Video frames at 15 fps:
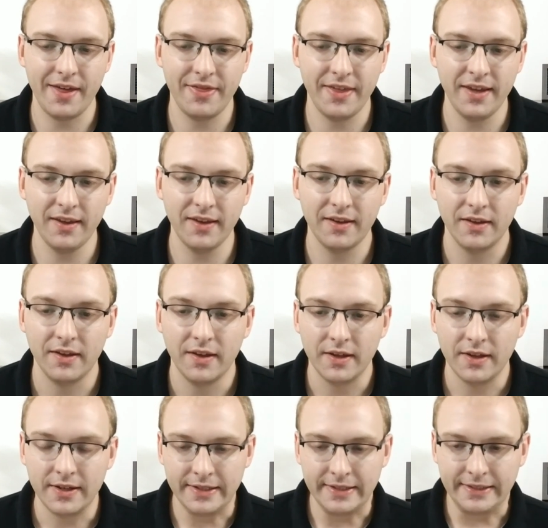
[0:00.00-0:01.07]
think.
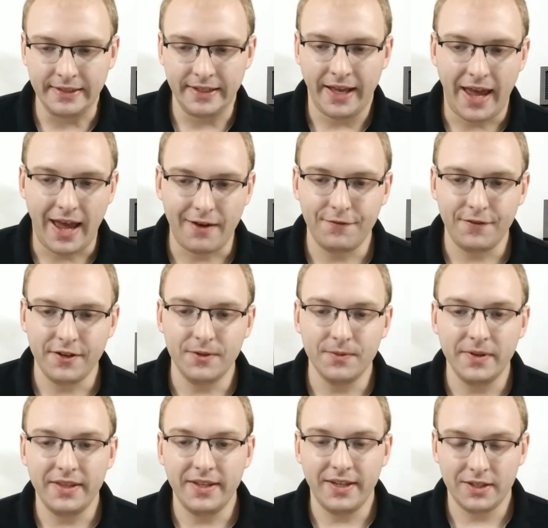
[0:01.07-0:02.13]
After you
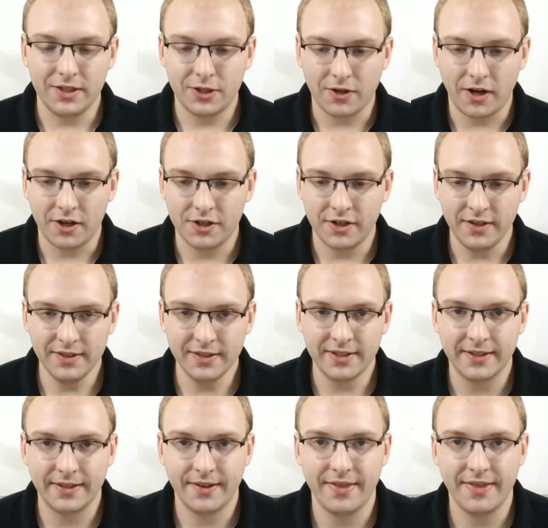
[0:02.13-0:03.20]
read the
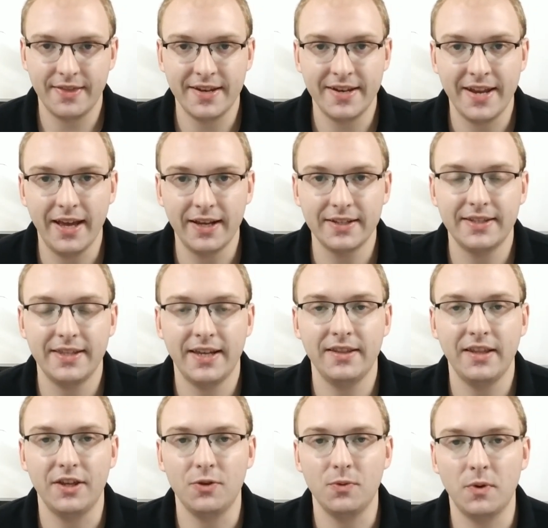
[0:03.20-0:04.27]
instructions, the next thing
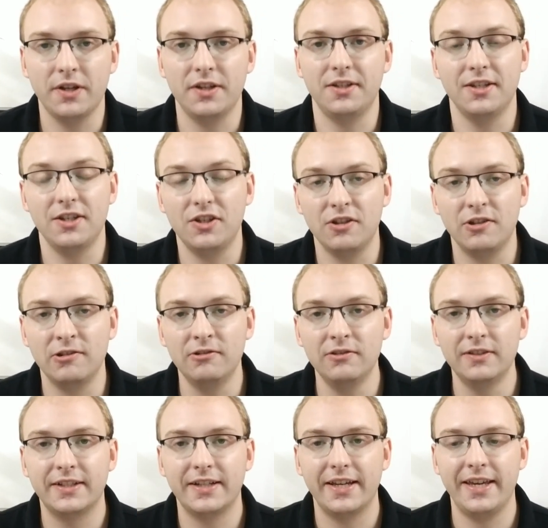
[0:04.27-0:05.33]
that you want to do
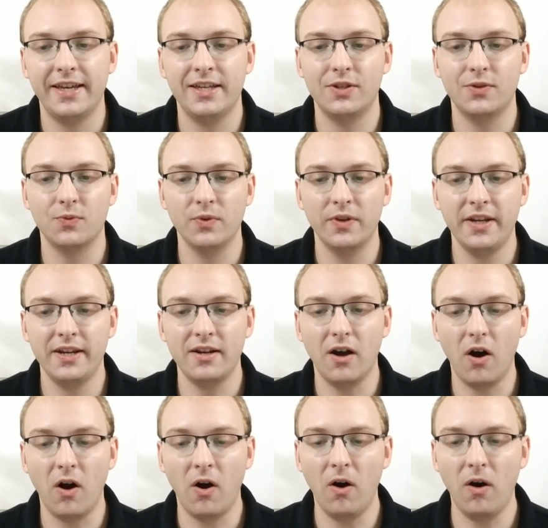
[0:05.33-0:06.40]
is read
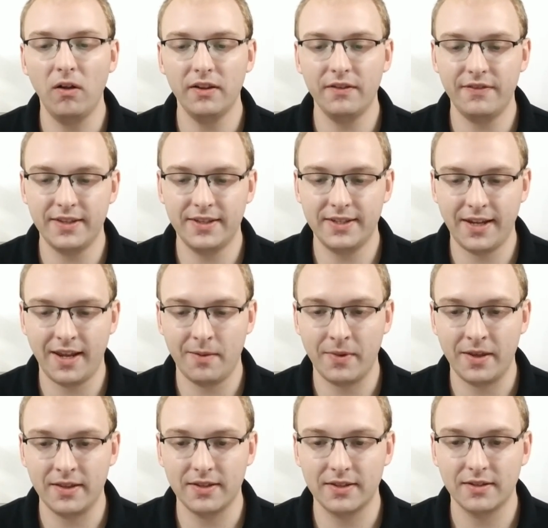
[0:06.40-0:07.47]
all of the
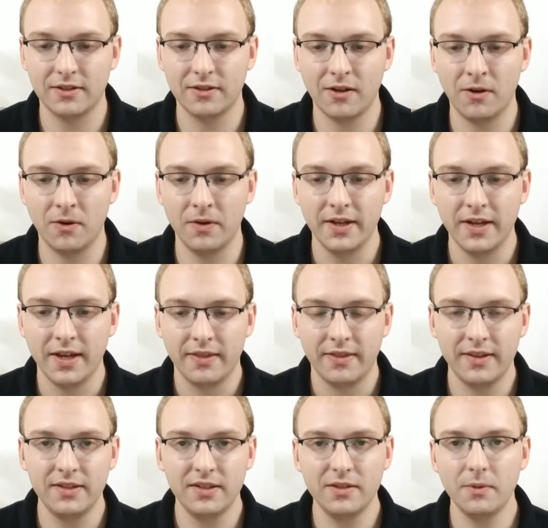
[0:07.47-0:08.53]
statements. So
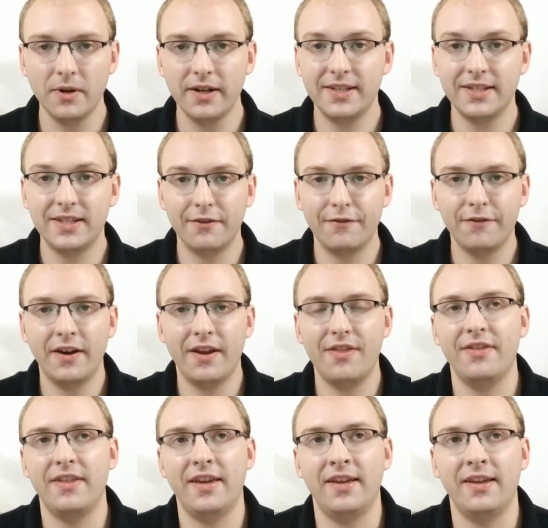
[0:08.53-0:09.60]
this is where it's
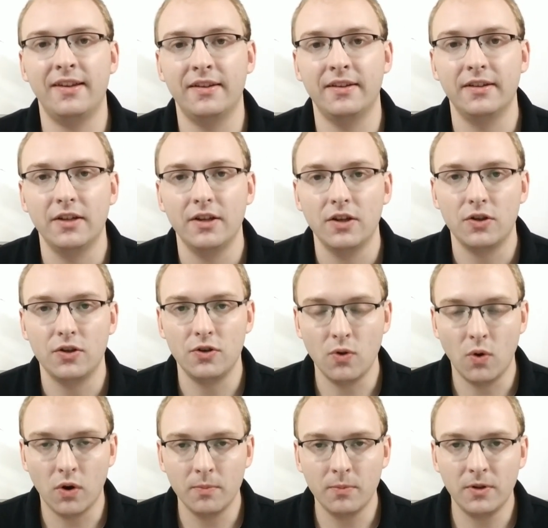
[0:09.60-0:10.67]
different than
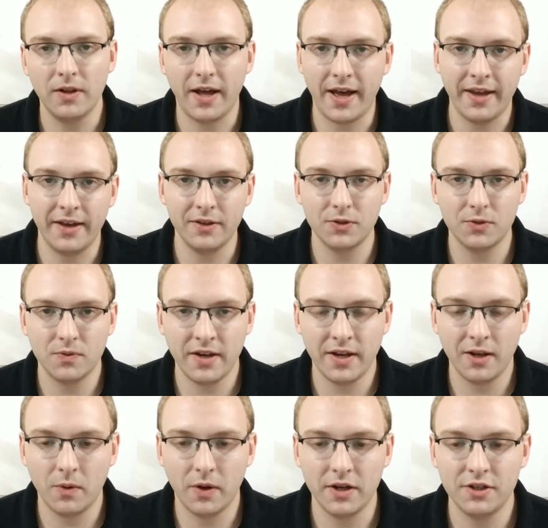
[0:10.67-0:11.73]
normal IELTS
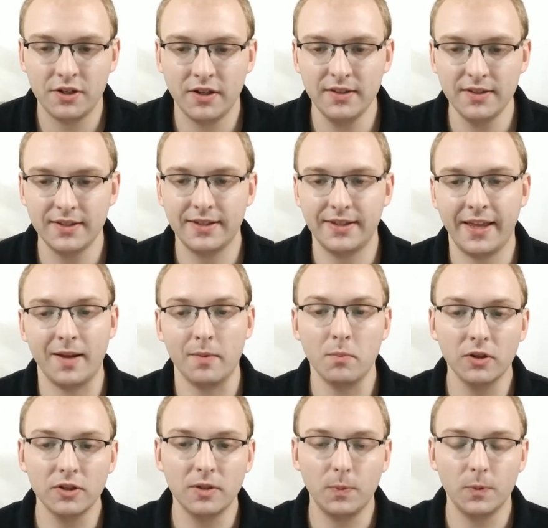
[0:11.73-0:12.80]
reading questions, like
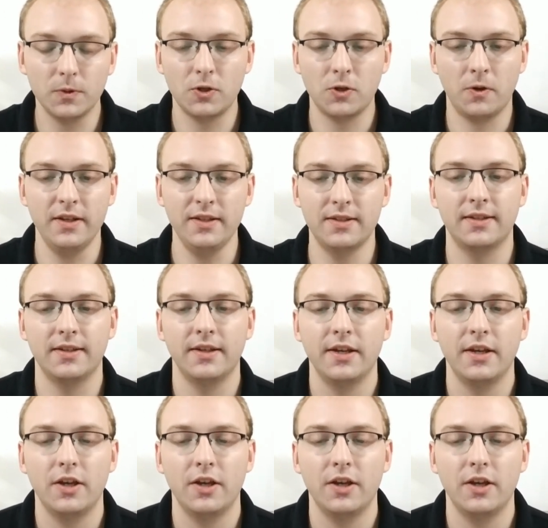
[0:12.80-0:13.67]
multiple choice.